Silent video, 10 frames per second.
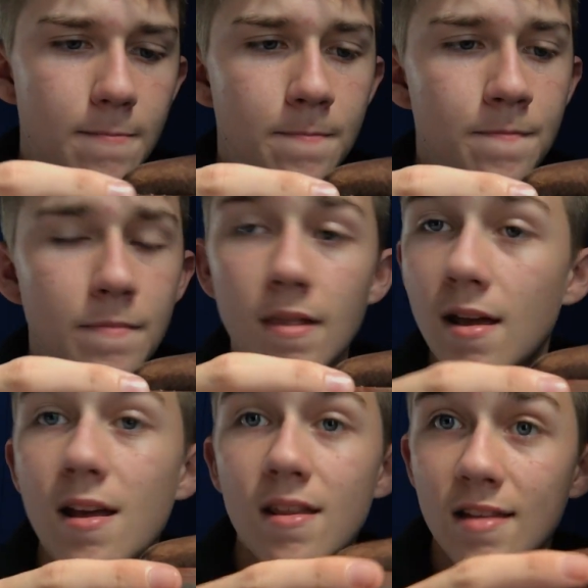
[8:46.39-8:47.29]
and
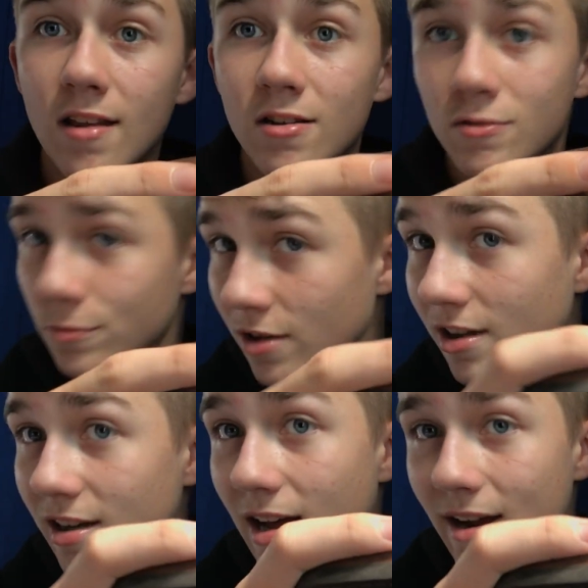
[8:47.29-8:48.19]
they looked
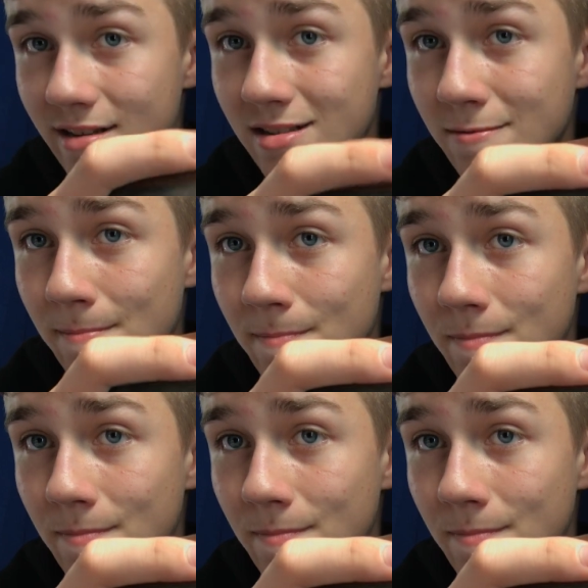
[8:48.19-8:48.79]
really nice.